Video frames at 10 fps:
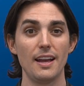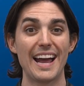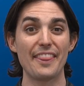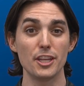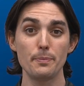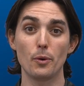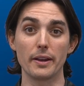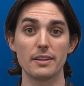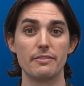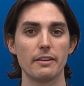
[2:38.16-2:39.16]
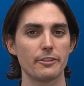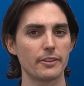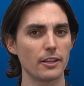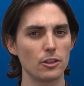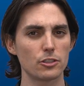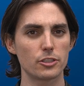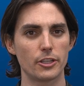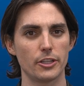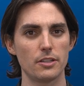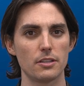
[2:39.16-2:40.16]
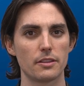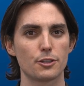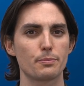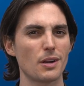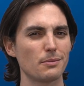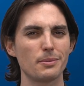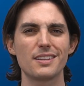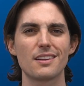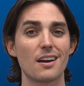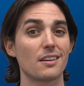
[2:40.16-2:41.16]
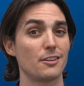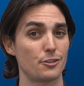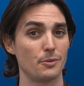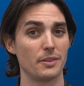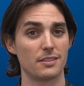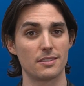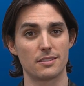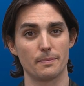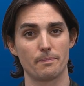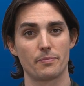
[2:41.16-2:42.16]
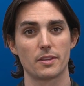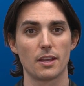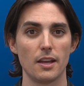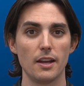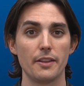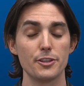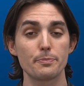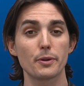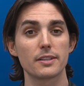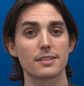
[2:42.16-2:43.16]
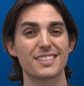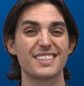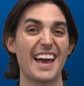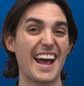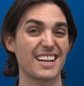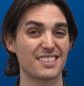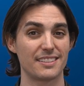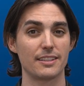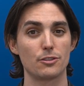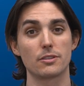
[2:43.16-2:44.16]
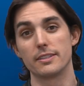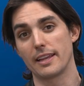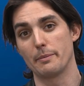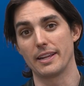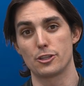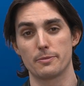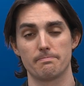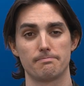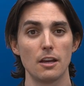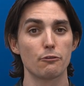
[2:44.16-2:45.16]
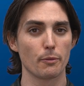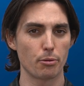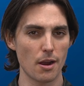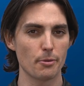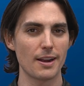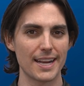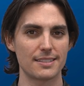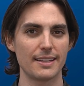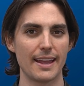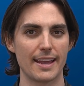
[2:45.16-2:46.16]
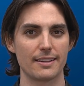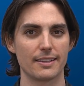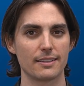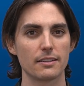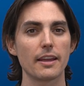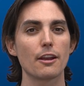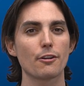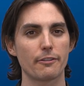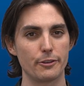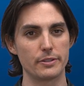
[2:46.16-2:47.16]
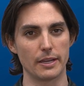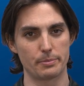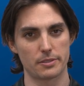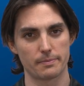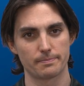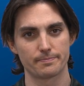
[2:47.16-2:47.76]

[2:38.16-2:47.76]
At this point, if everything looks good, there's probably not an issue with the system. This brings us to accidental contamination. For proper IC handling, here are a few tips.